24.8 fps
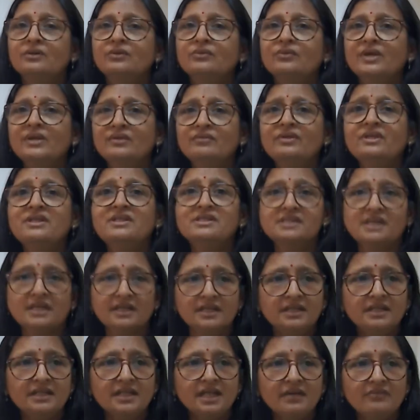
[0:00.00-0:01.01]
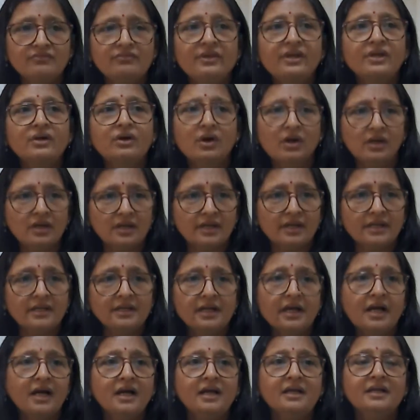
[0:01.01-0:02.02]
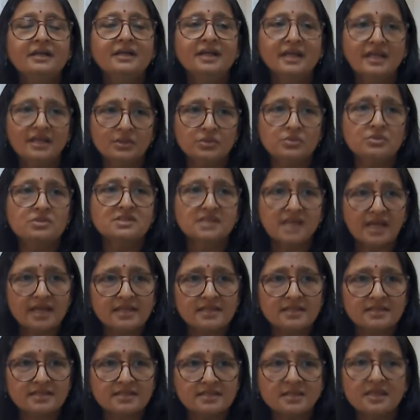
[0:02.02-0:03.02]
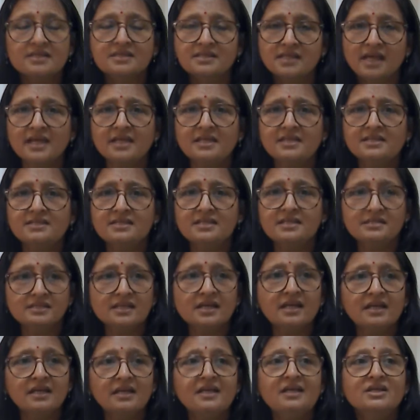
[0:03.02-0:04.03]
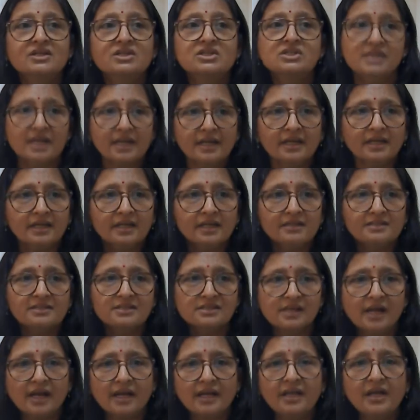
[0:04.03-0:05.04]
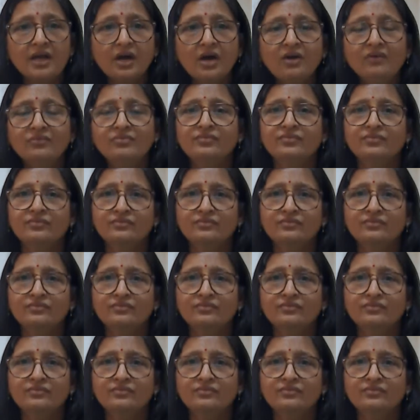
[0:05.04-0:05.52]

When we study them, we call it a nanoscience. Science is a study of